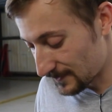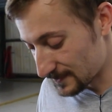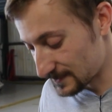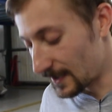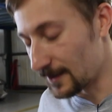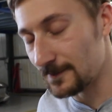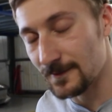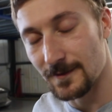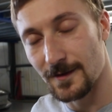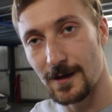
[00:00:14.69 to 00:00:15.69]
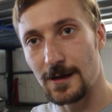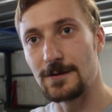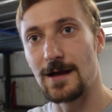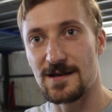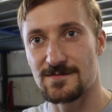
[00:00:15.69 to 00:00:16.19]
So,
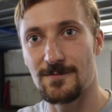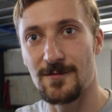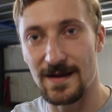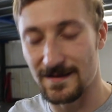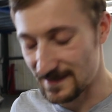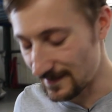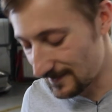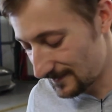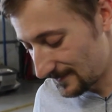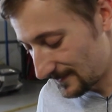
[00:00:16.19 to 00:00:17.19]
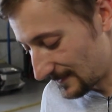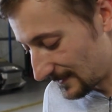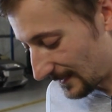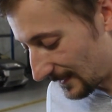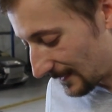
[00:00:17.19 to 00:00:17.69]
who knows when we'll be able to
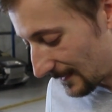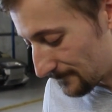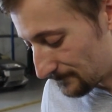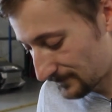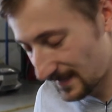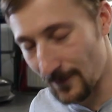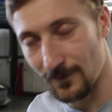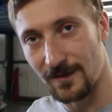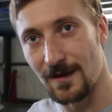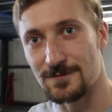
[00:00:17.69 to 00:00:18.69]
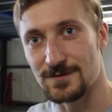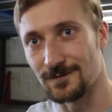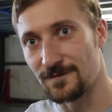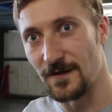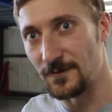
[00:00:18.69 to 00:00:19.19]
um, get one of those
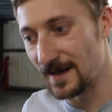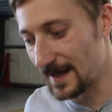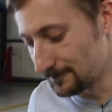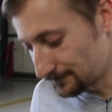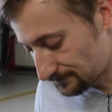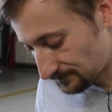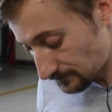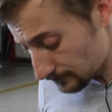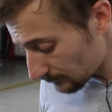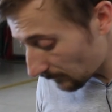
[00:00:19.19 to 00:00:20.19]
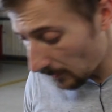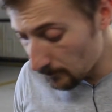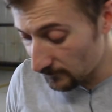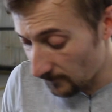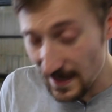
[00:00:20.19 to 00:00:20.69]
on film again.
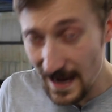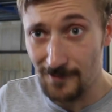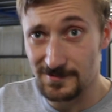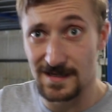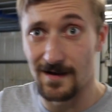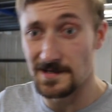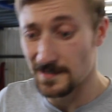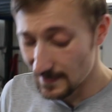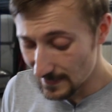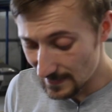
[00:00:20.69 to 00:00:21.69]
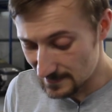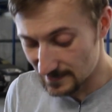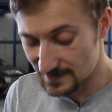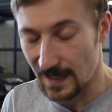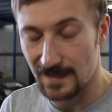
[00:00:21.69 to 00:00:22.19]
But from the outside, it's
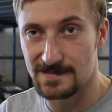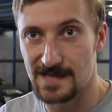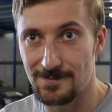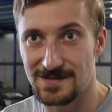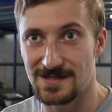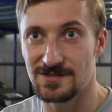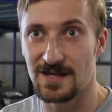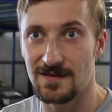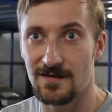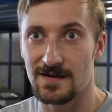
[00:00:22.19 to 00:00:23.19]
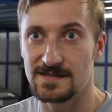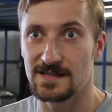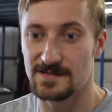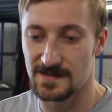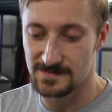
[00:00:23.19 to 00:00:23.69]
exactly the same as this
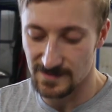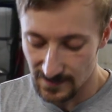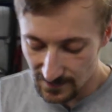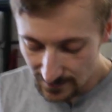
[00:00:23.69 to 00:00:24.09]
G3660.